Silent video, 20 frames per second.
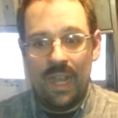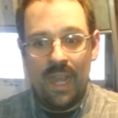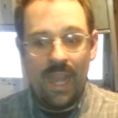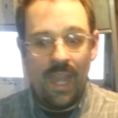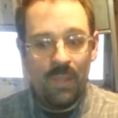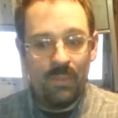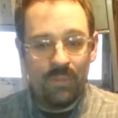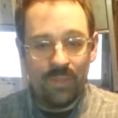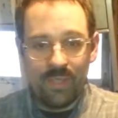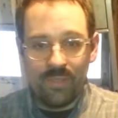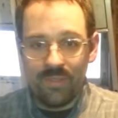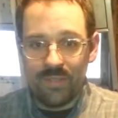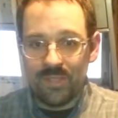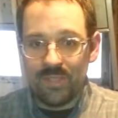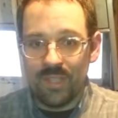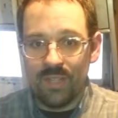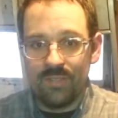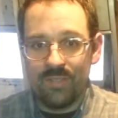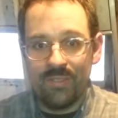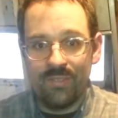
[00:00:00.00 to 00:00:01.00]
I believe in
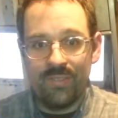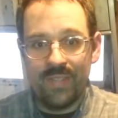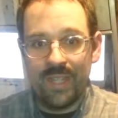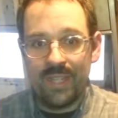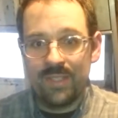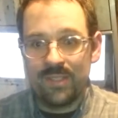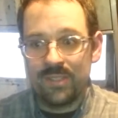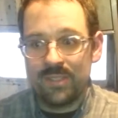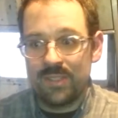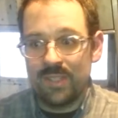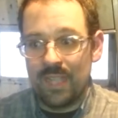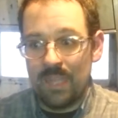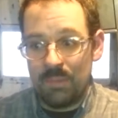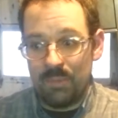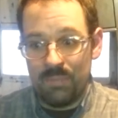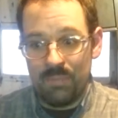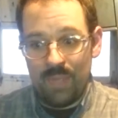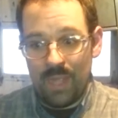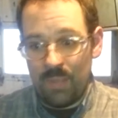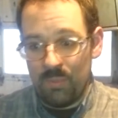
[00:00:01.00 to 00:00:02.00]
self-defense.
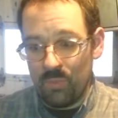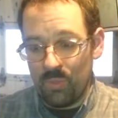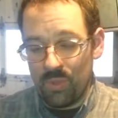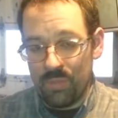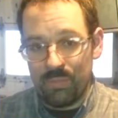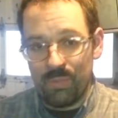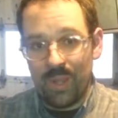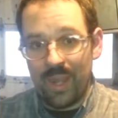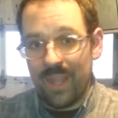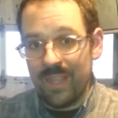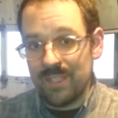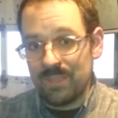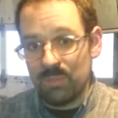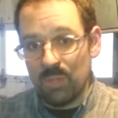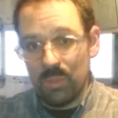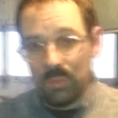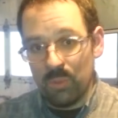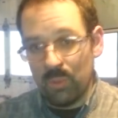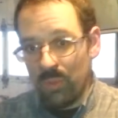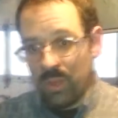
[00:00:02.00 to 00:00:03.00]
I'm, I'm with Brian's
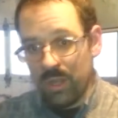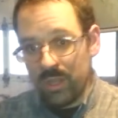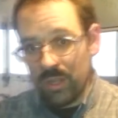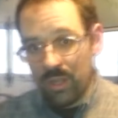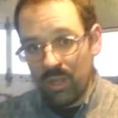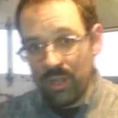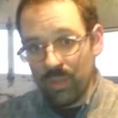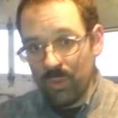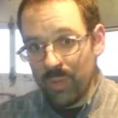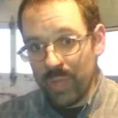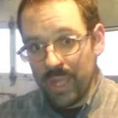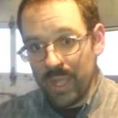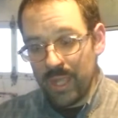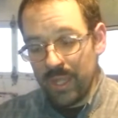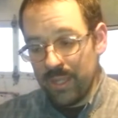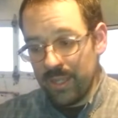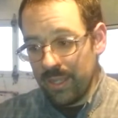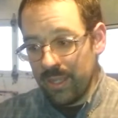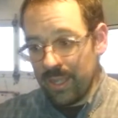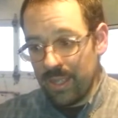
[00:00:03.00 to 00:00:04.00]
Mobile One all the
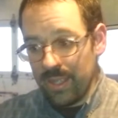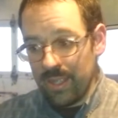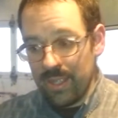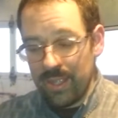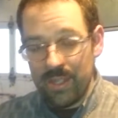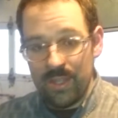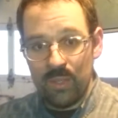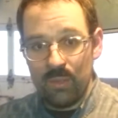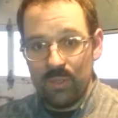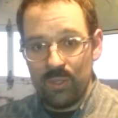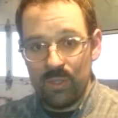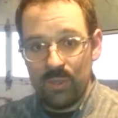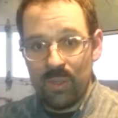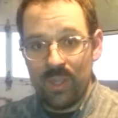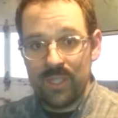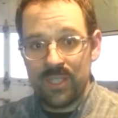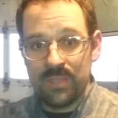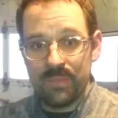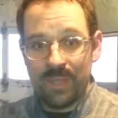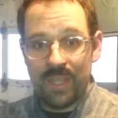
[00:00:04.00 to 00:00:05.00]
way. Anyone who
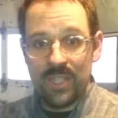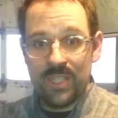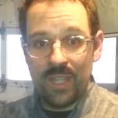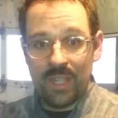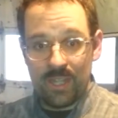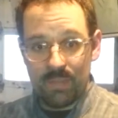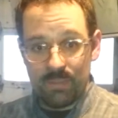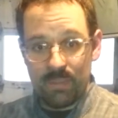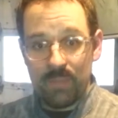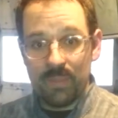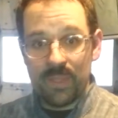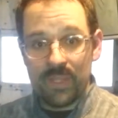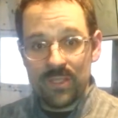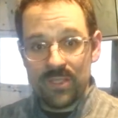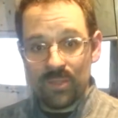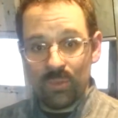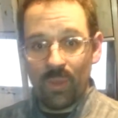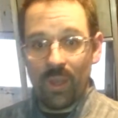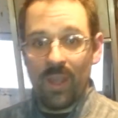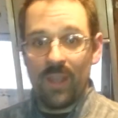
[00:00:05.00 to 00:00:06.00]
watches my channel pretty much
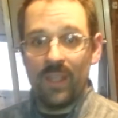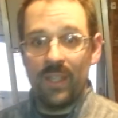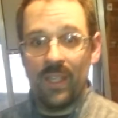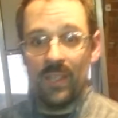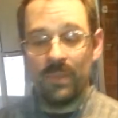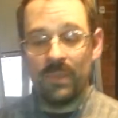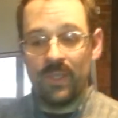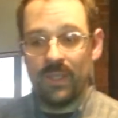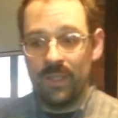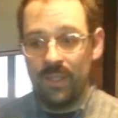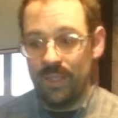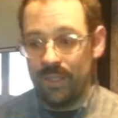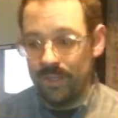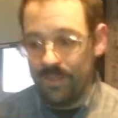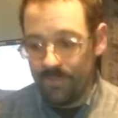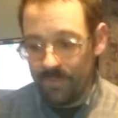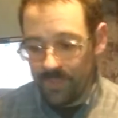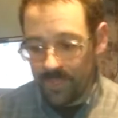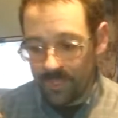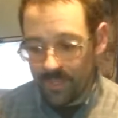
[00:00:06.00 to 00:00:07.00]
is aware of him and
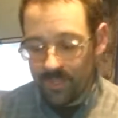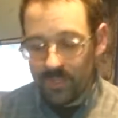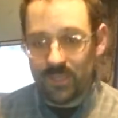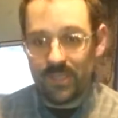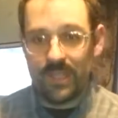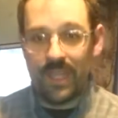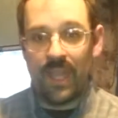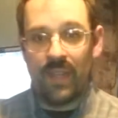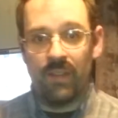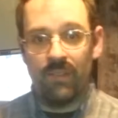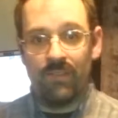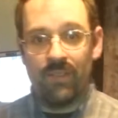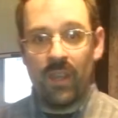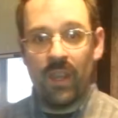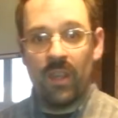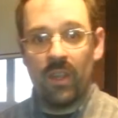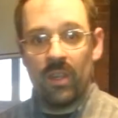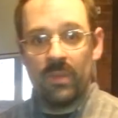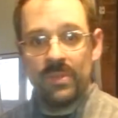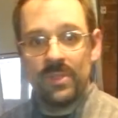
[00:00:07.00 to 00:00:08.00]
you know, his stand on
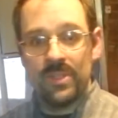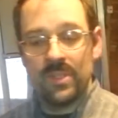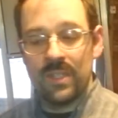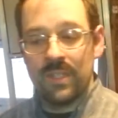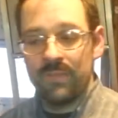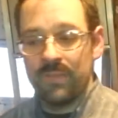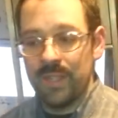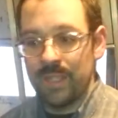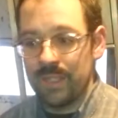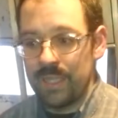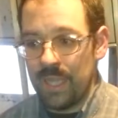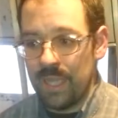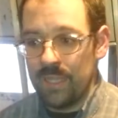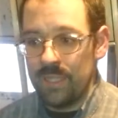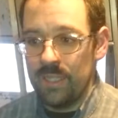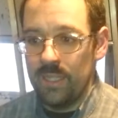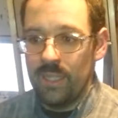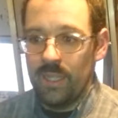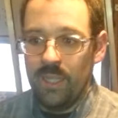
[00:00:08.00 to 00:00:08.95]
firearms and stuff like that.